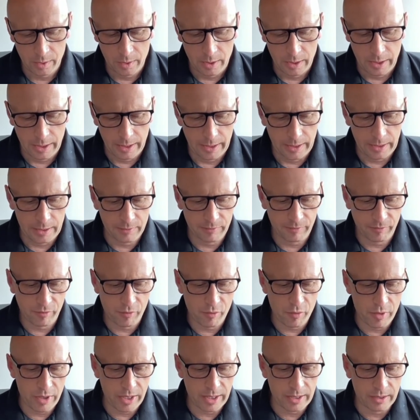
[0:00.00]
it is
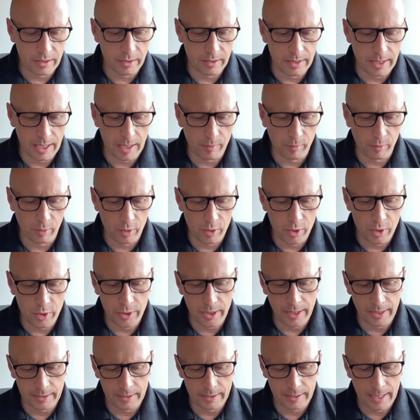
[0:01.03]
free to download
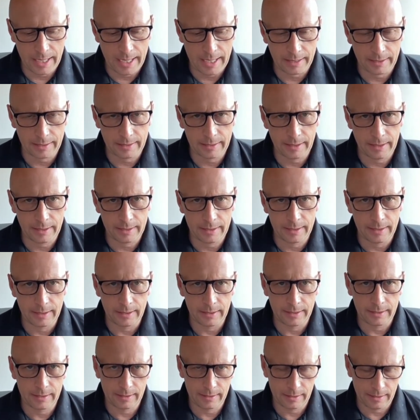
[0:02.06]
and to access
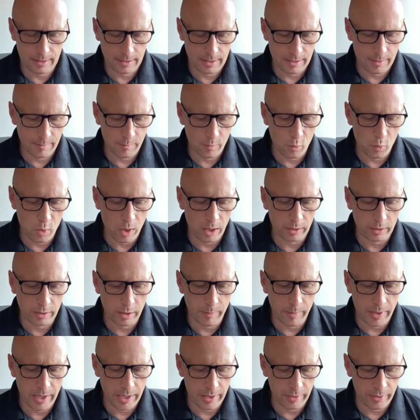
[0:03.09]
this
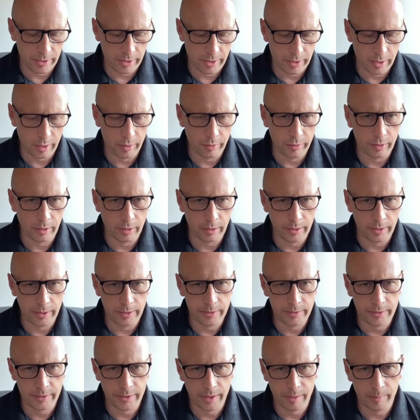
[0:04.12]
welcome area on the
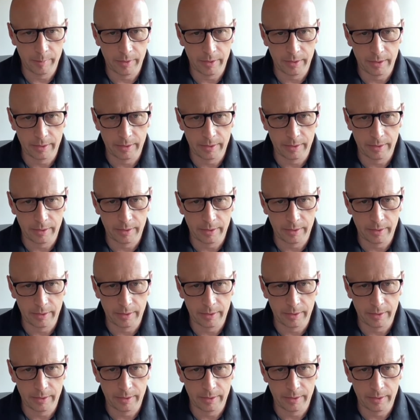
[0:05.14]
Learn tab.